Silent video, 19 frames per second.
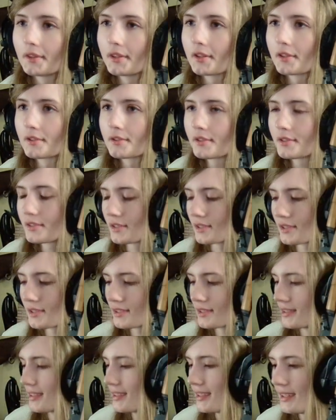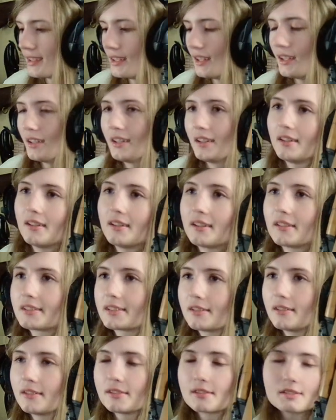They're just
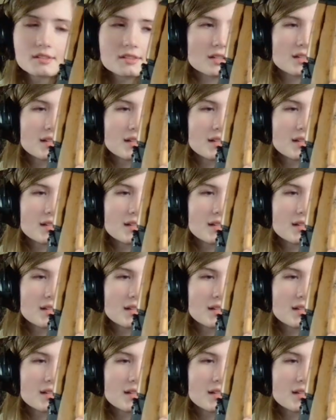so